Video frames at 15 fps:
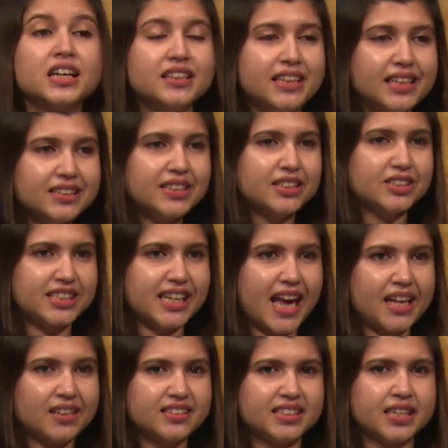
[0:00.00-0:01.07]
these
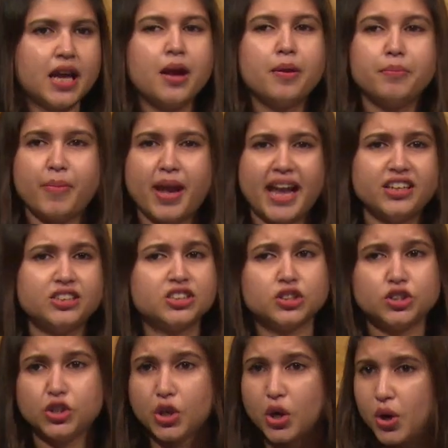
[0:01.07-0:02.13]
stats made
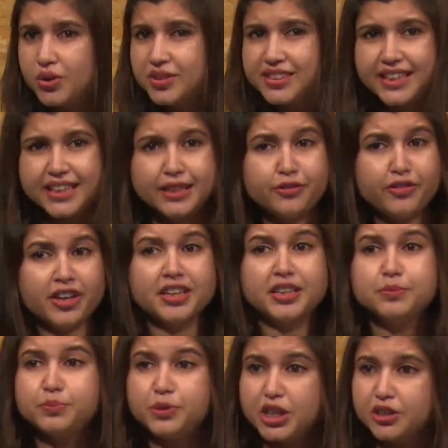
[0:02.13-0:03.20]
no significant
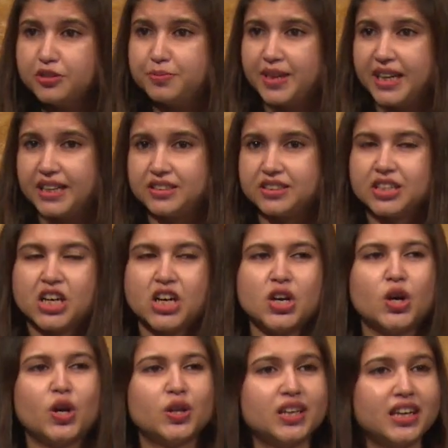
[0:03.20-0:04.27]
improvement
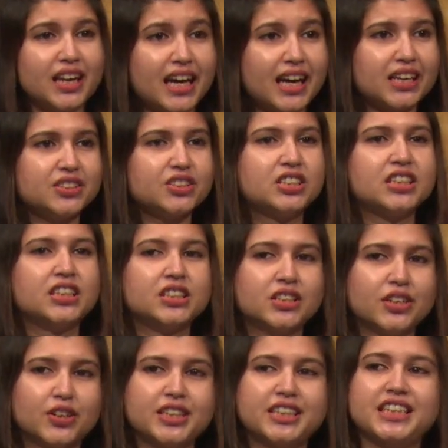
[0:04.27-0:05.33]
on the last
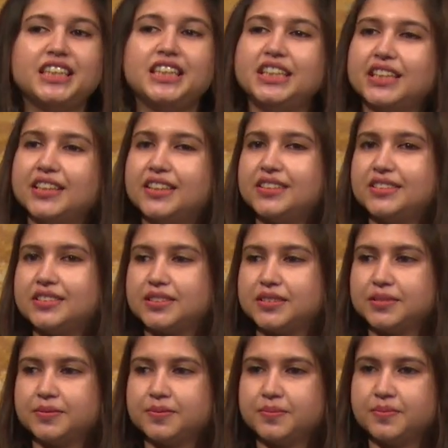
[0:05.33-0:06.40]
30 years.